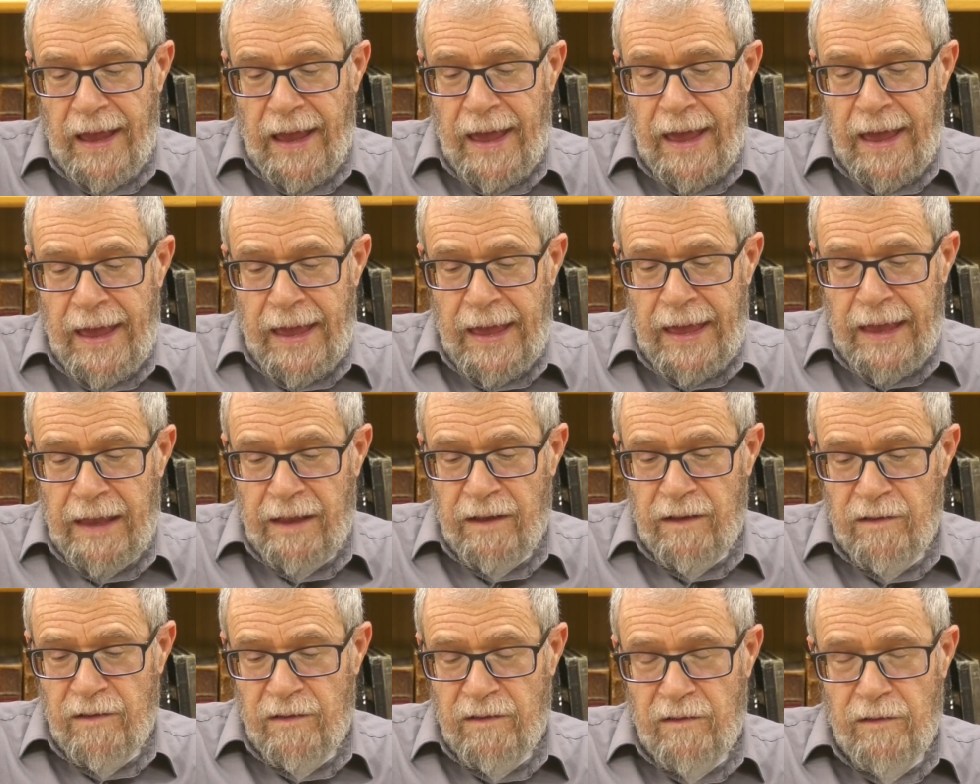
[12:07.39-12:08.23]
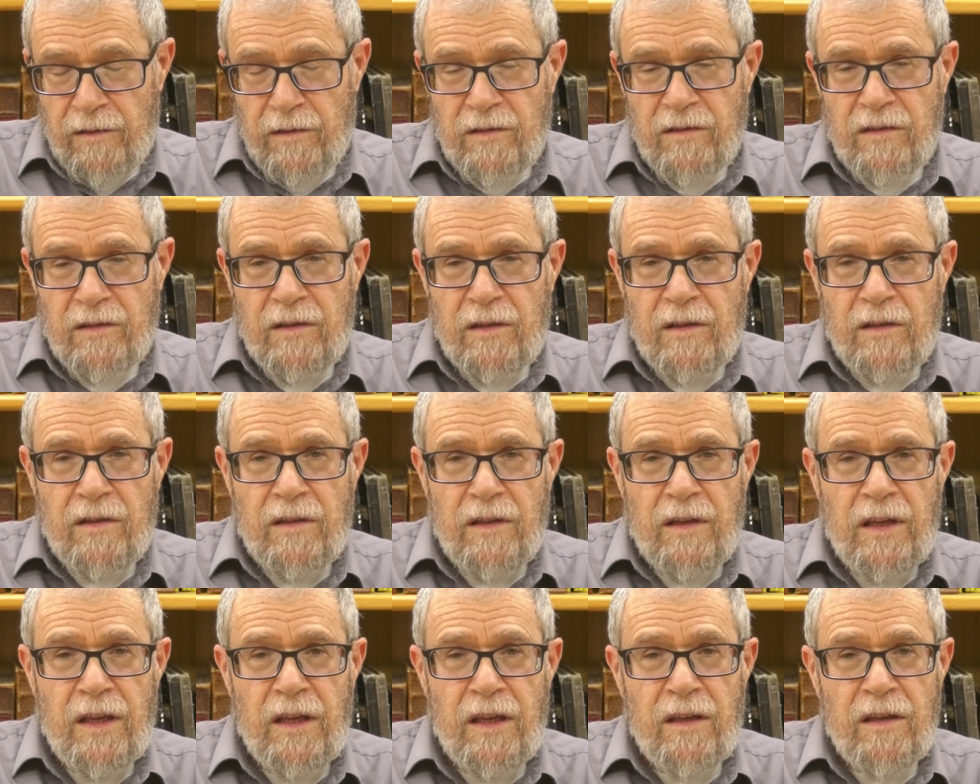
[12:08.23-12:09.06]
And
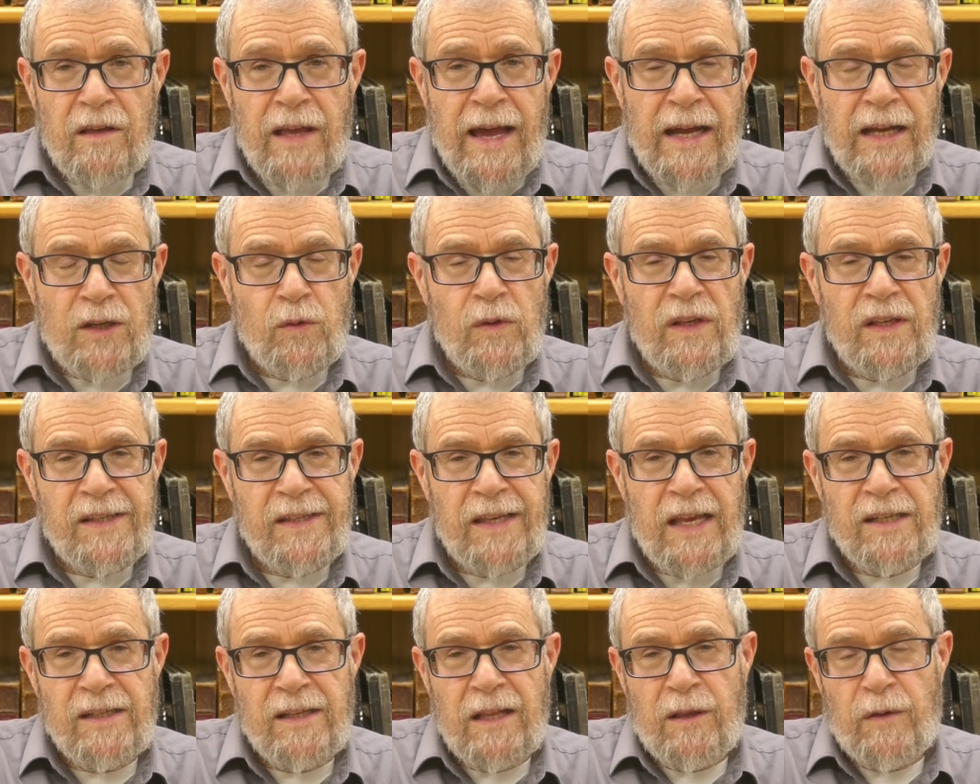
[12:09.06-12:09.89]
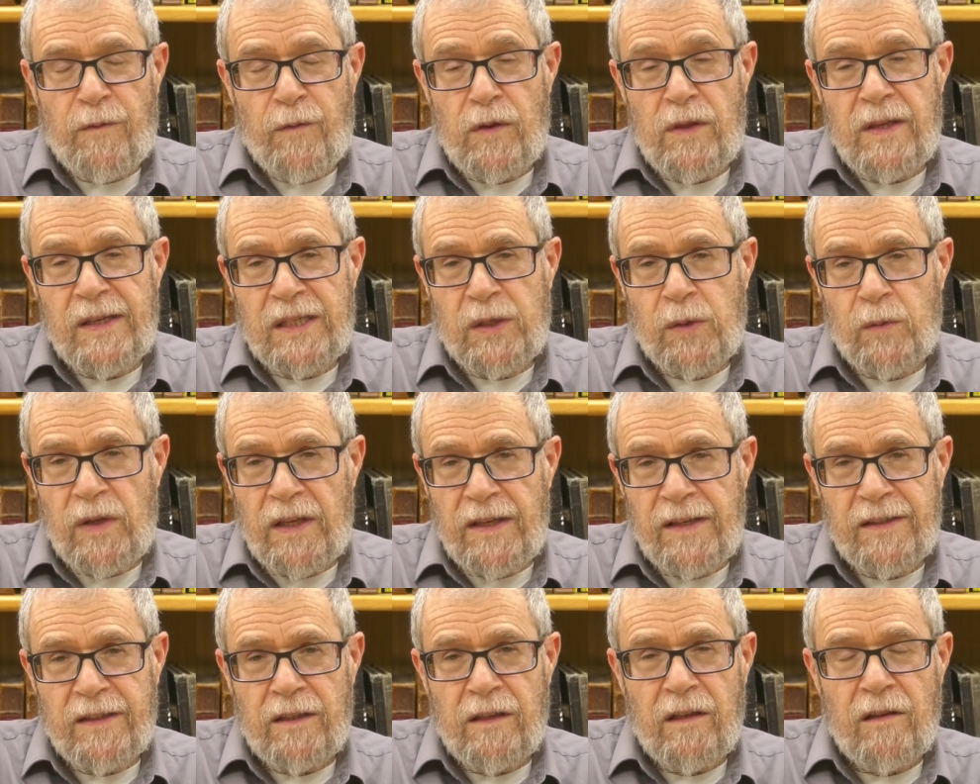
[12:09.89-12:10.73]
he actually says that for this
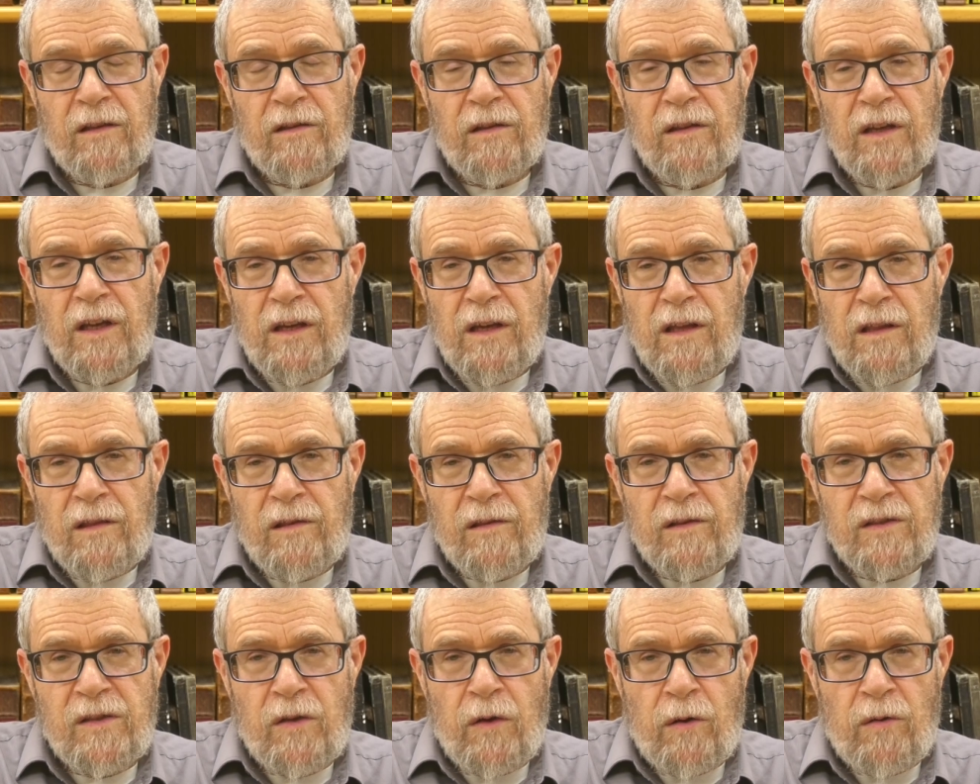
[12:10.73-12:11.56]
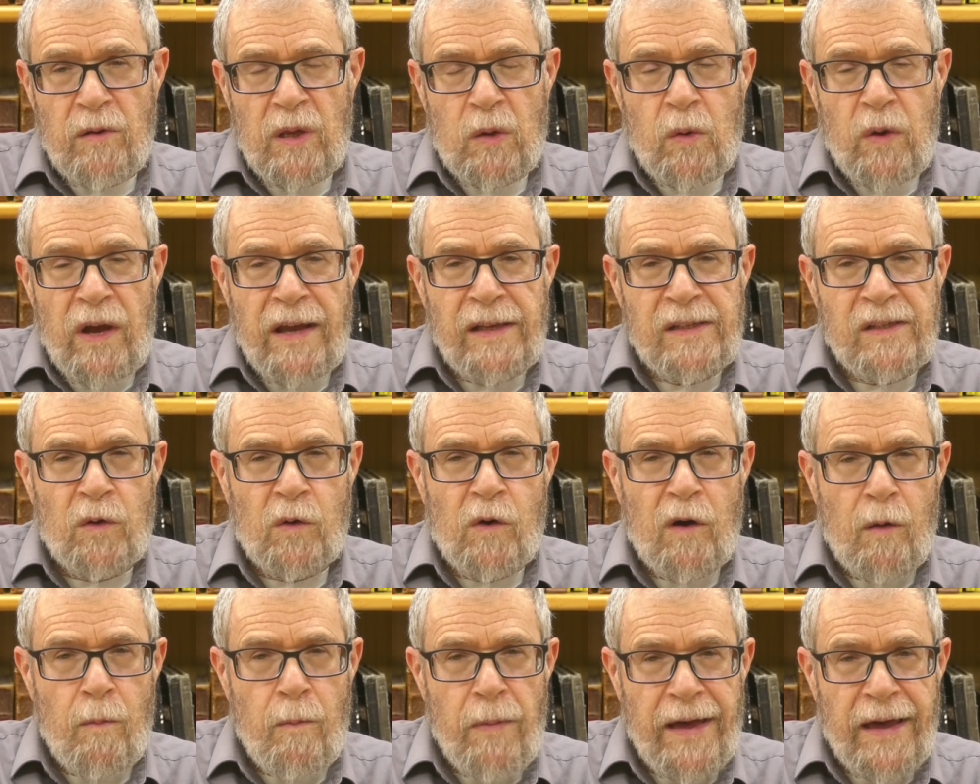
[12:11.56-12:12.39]
reason, the Torah requires a
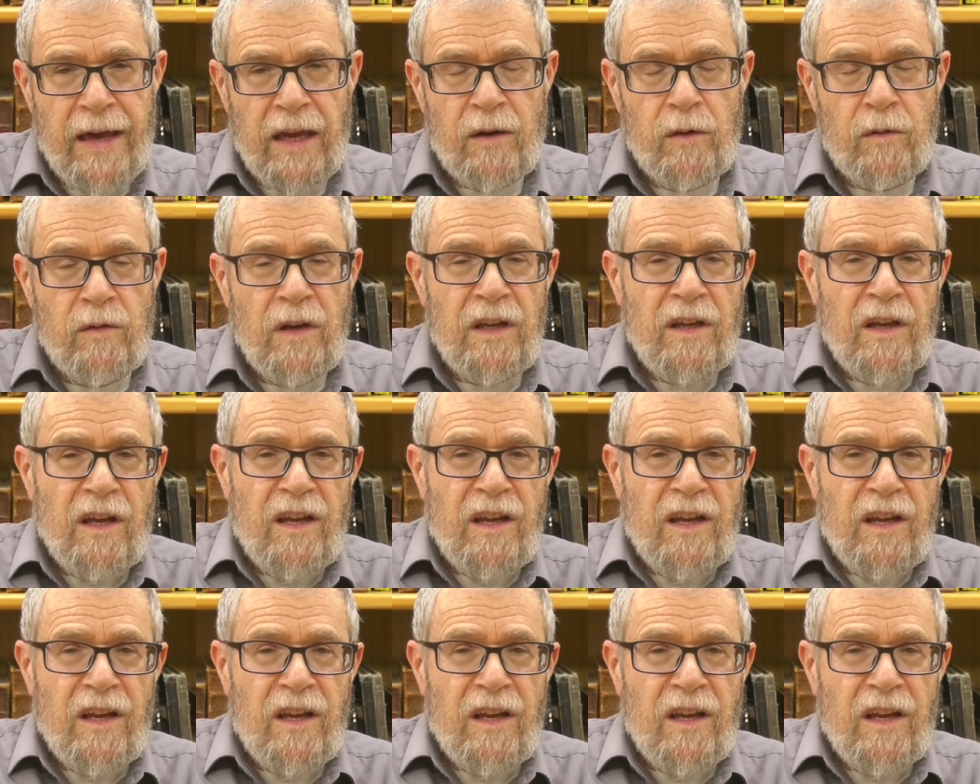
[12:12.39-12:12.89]
korban.